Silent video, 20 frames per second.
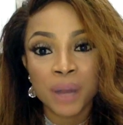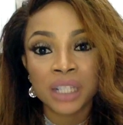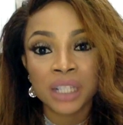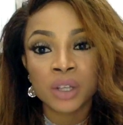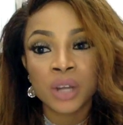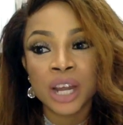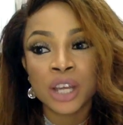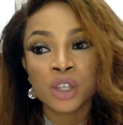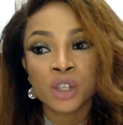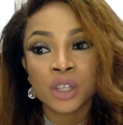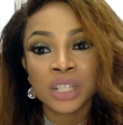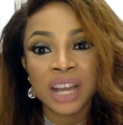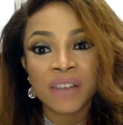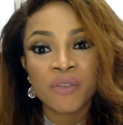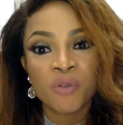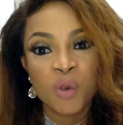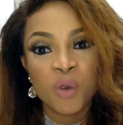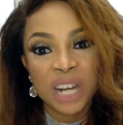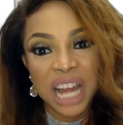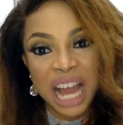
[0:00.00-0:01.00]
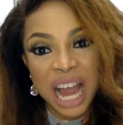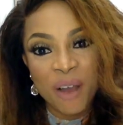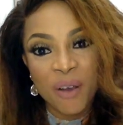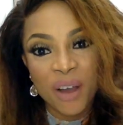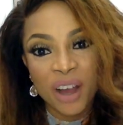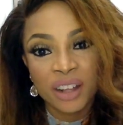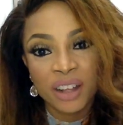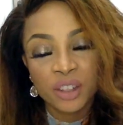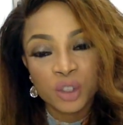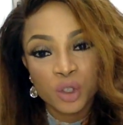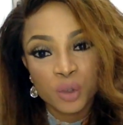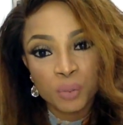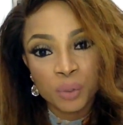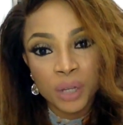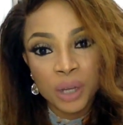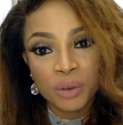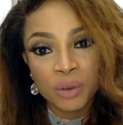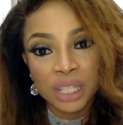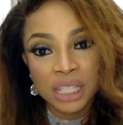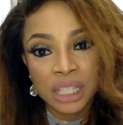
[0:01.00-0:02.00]
so that you just have 1 hour to
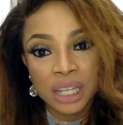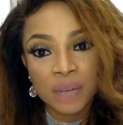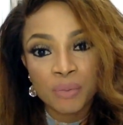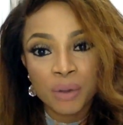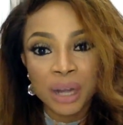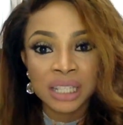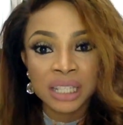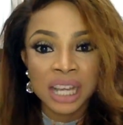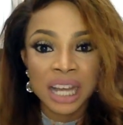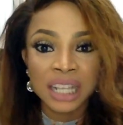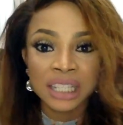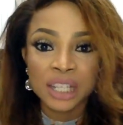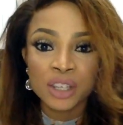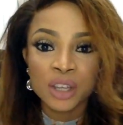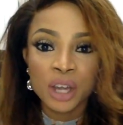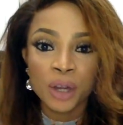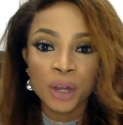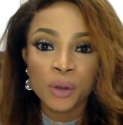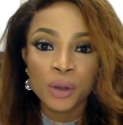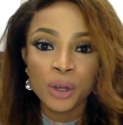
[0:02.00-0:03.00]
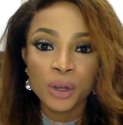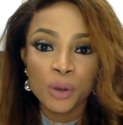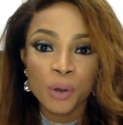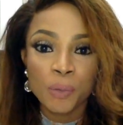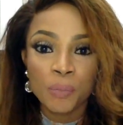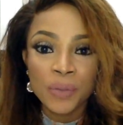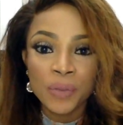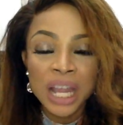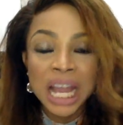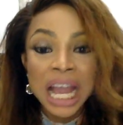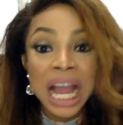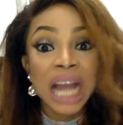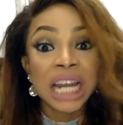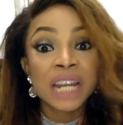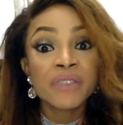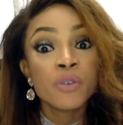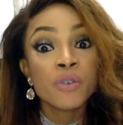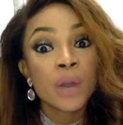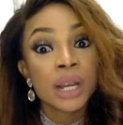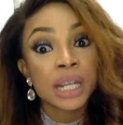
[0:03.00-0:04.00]
play with the celebrant and then you're going home. And
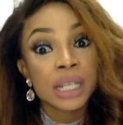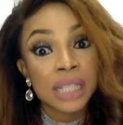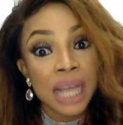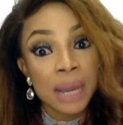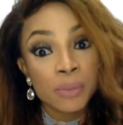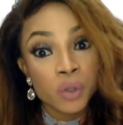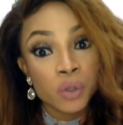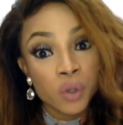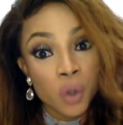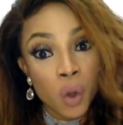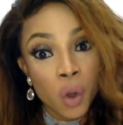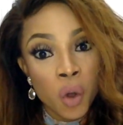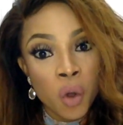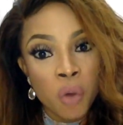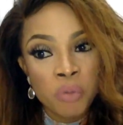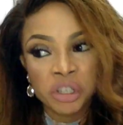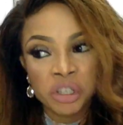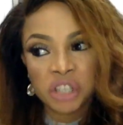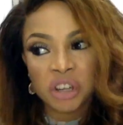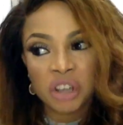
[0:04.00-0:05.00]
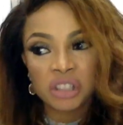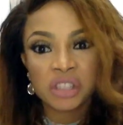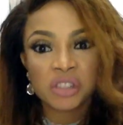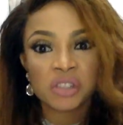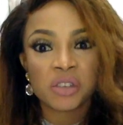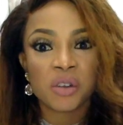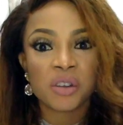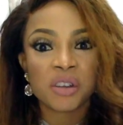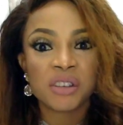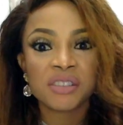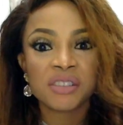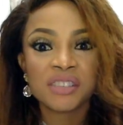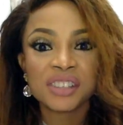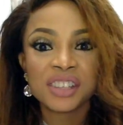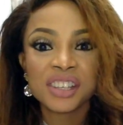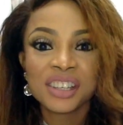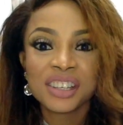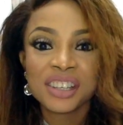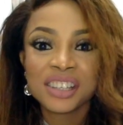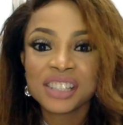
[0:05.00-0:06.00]
even when it's time to go home, she doesn't talk.
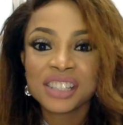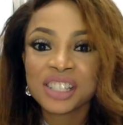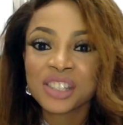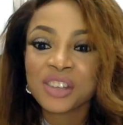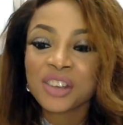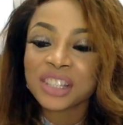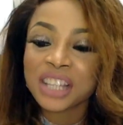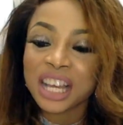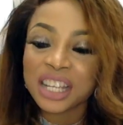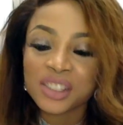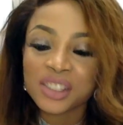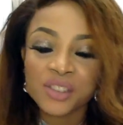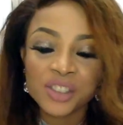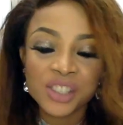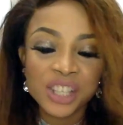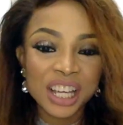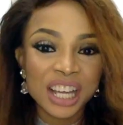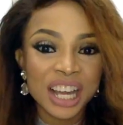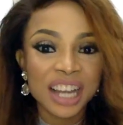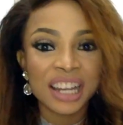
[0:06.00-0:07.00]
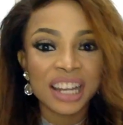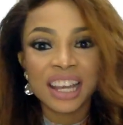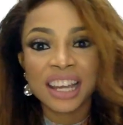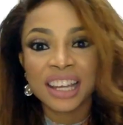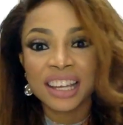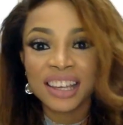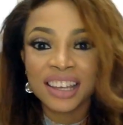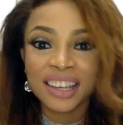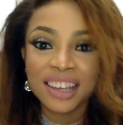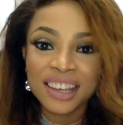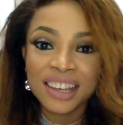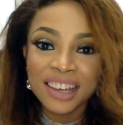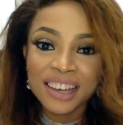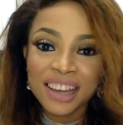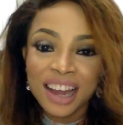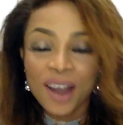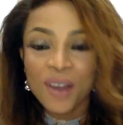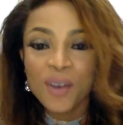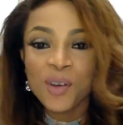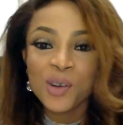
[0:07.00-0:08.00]
She just starts to shake her leg
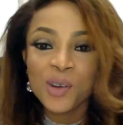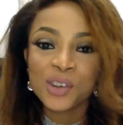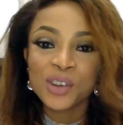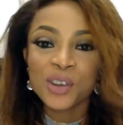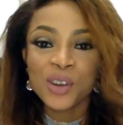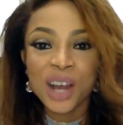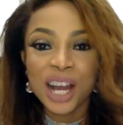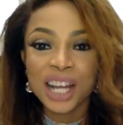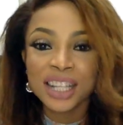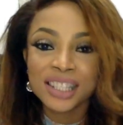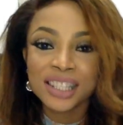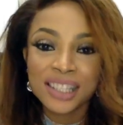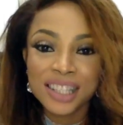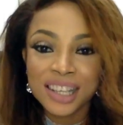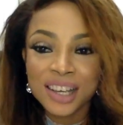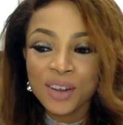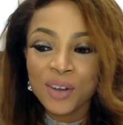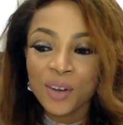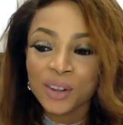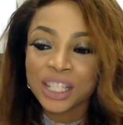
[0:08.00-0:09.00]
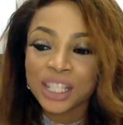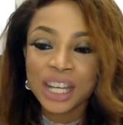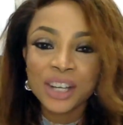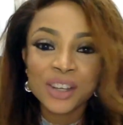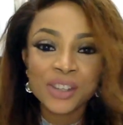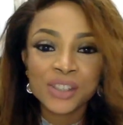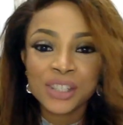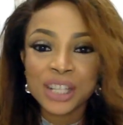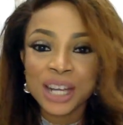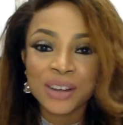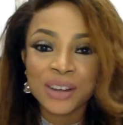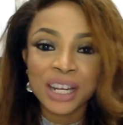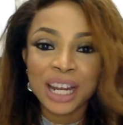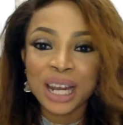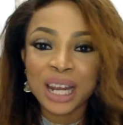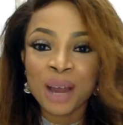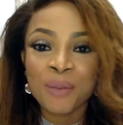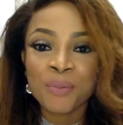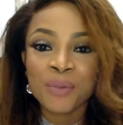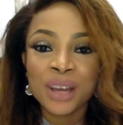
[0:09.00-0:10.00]
and hold your hands or tell you to sit down on her
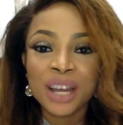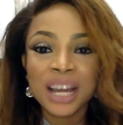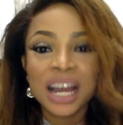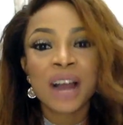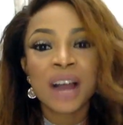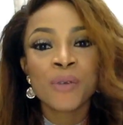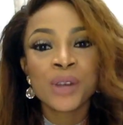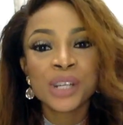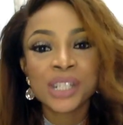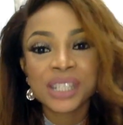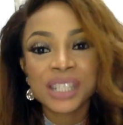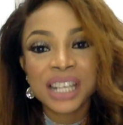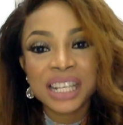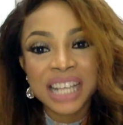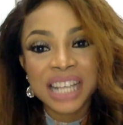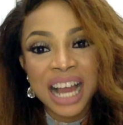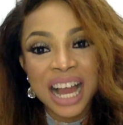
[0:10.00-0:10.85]
lap. And when she says,